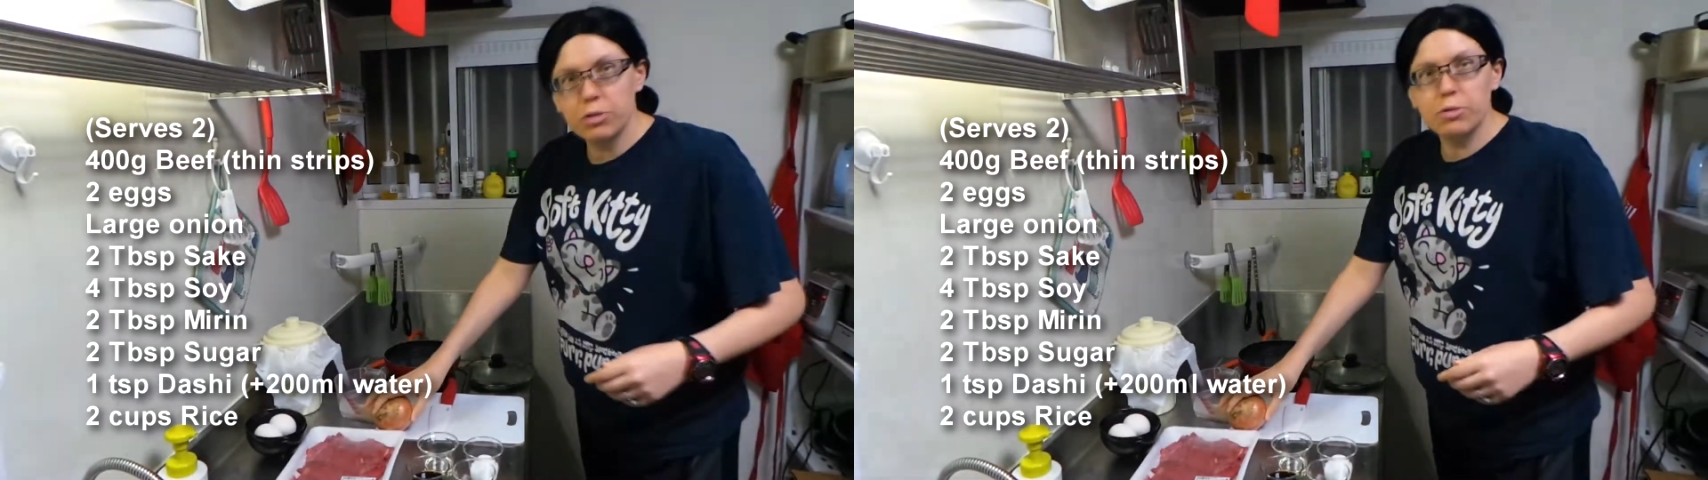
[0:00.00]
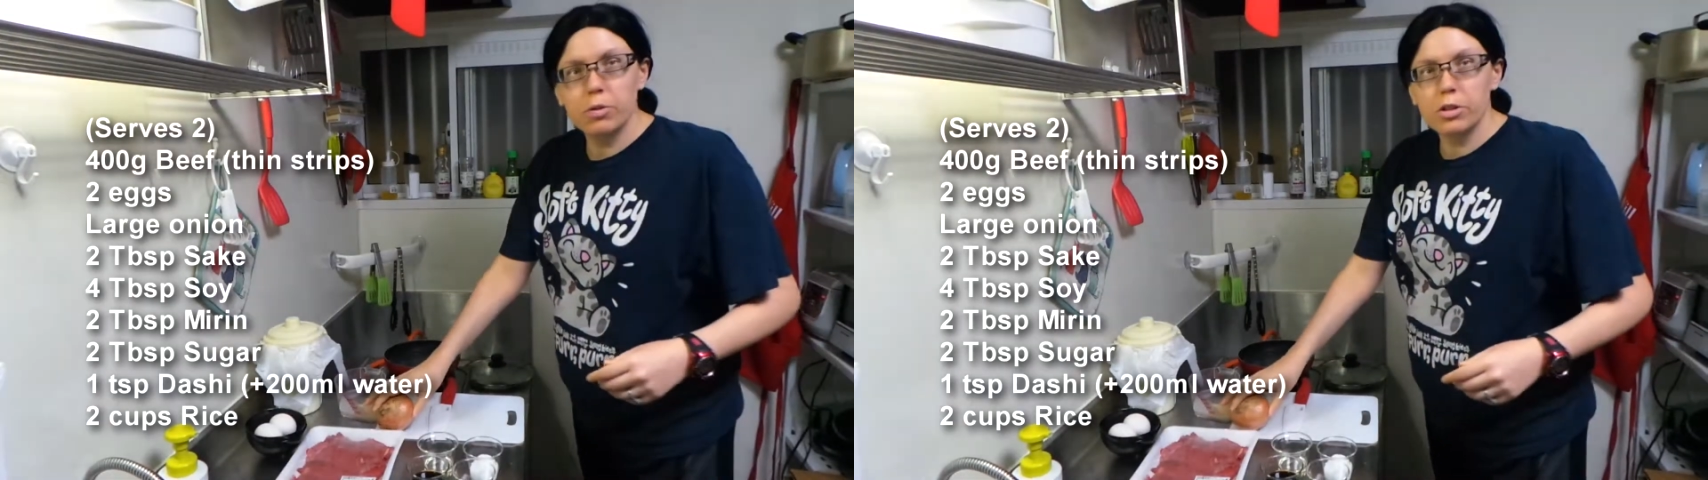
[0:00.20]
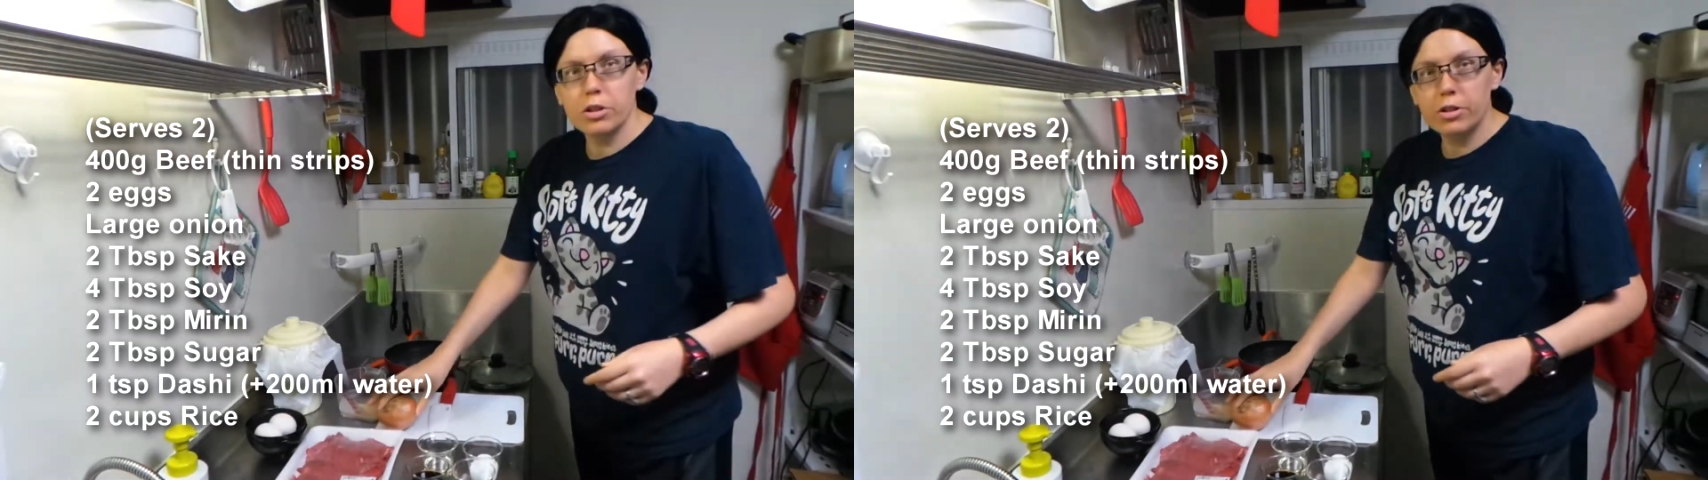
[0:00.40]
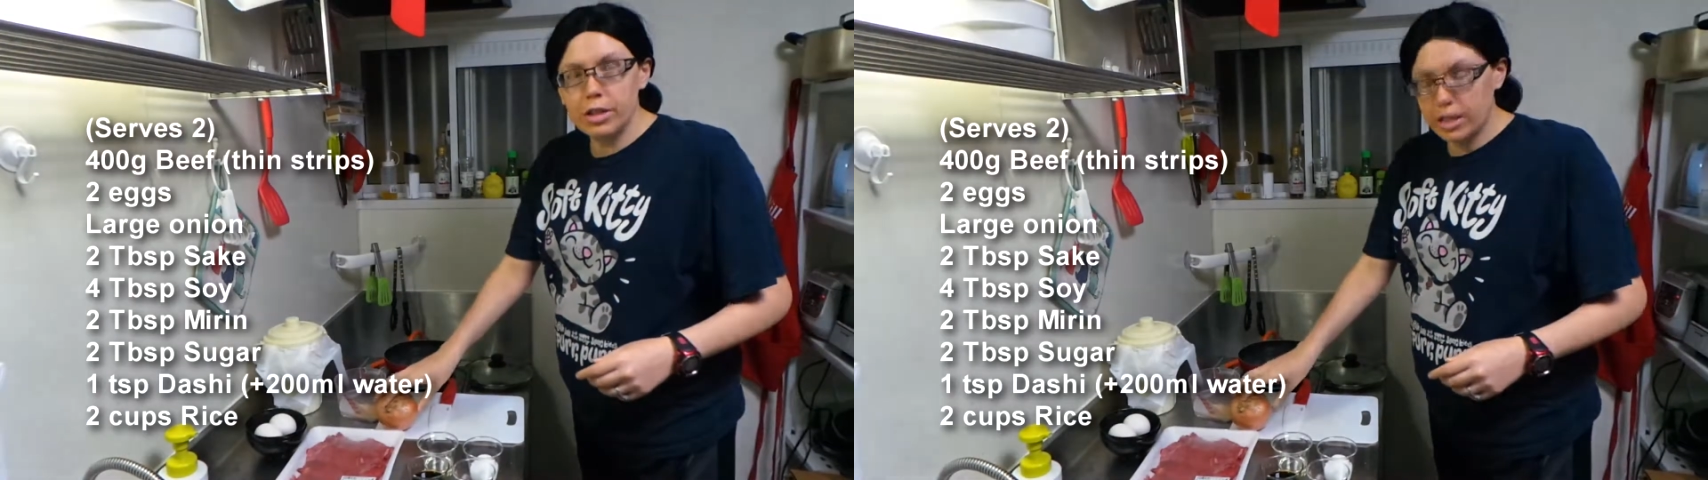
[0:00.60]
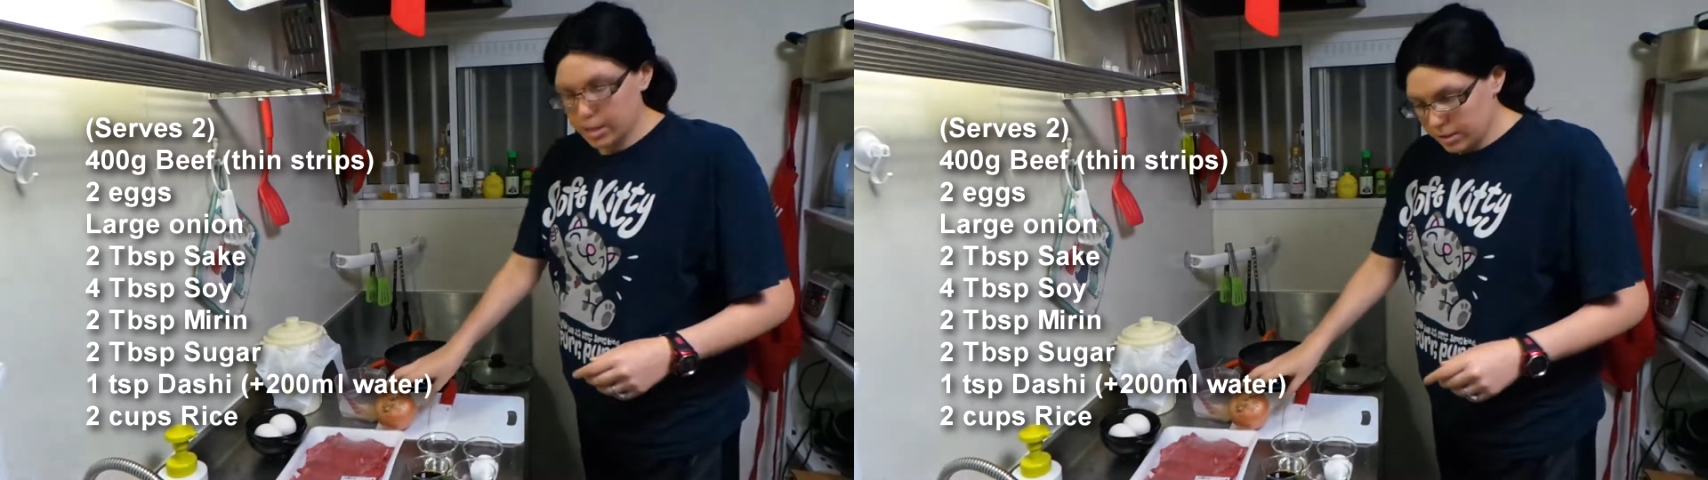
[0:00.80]
4
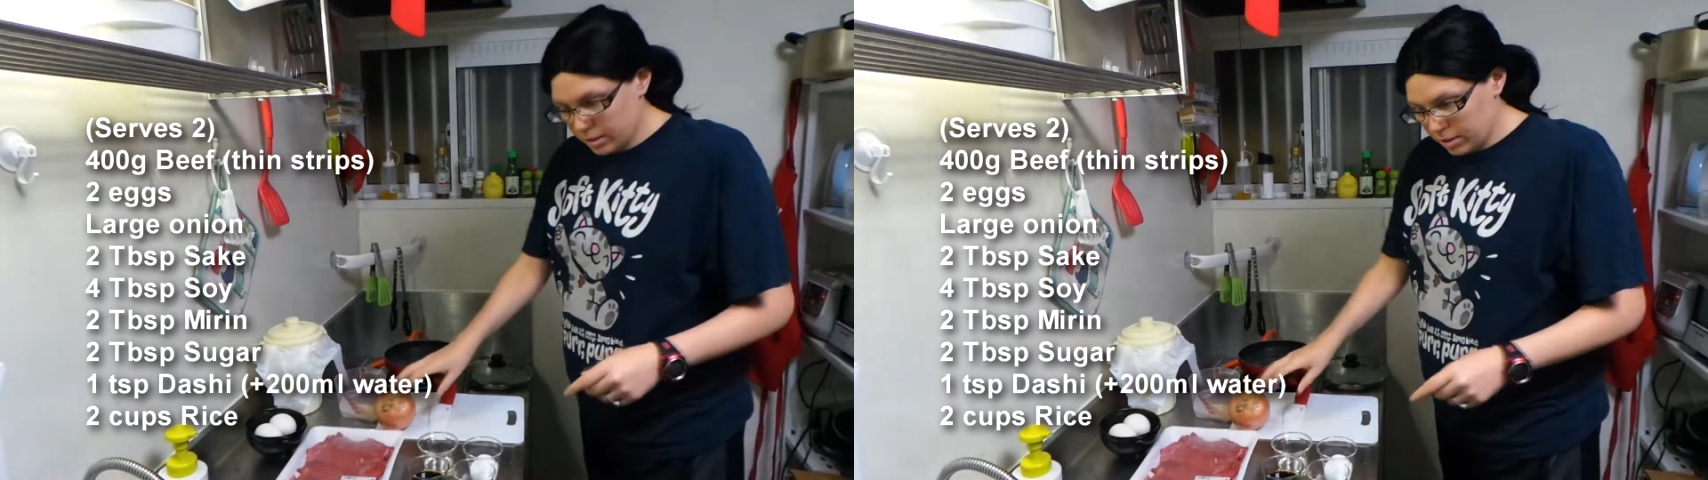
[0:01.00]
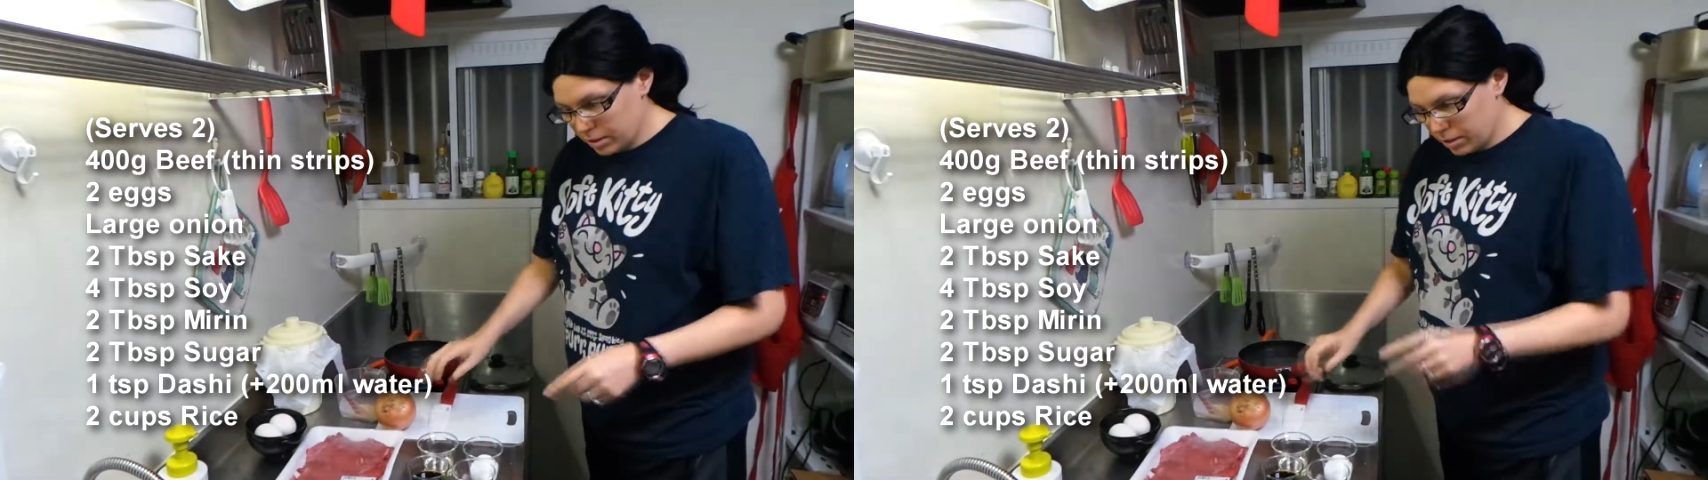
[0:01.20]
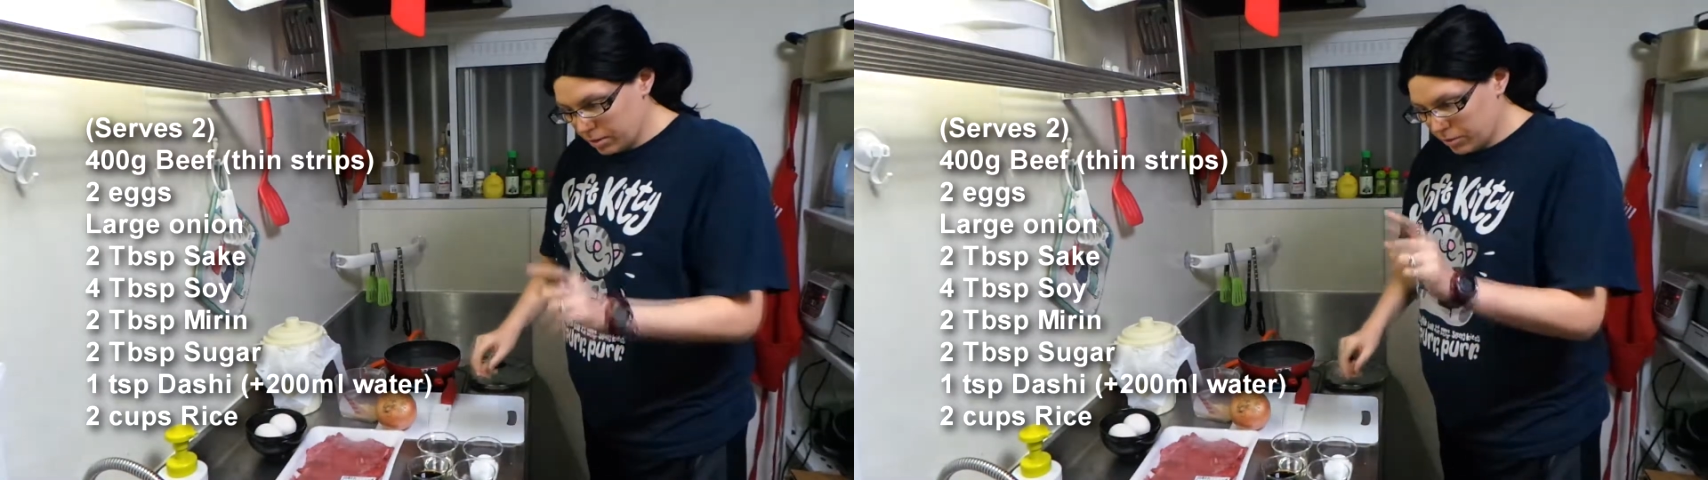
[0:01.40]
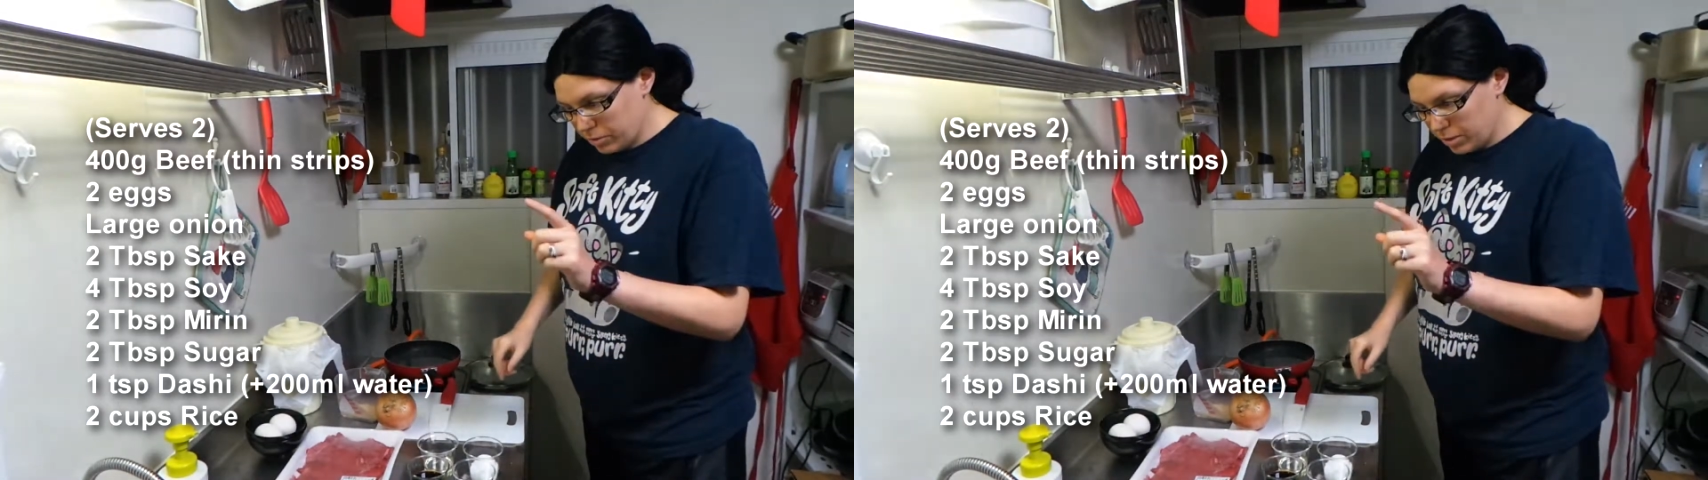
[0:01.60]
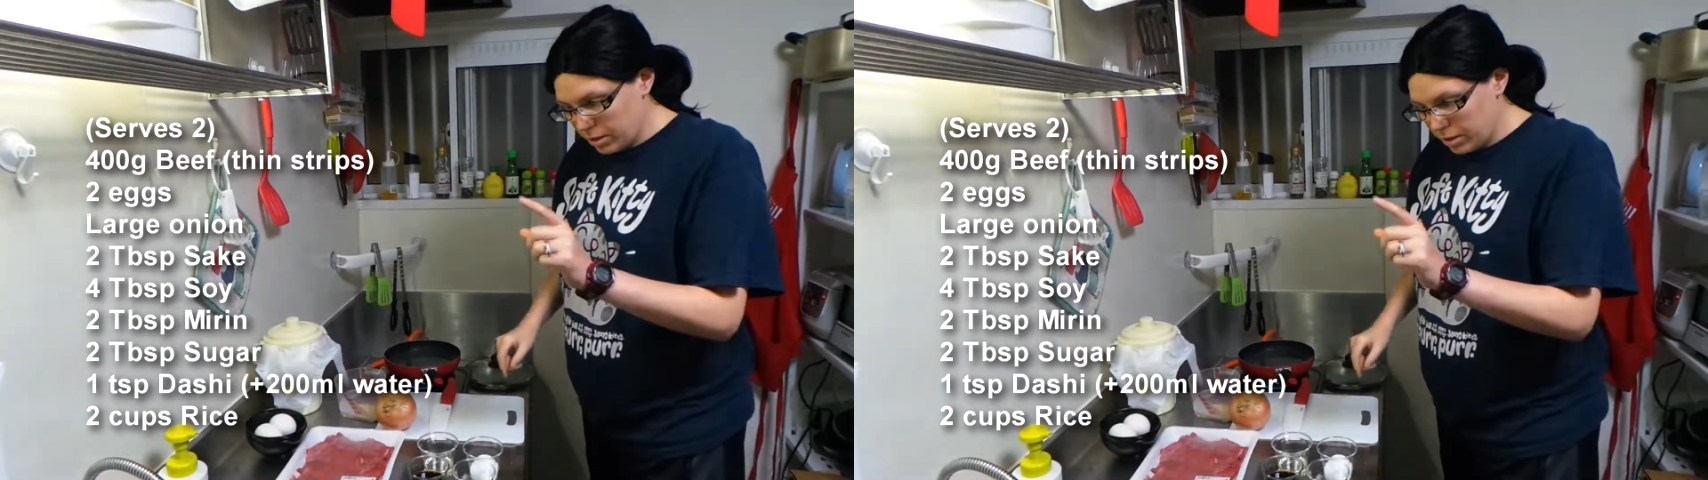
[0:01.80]
ingredients of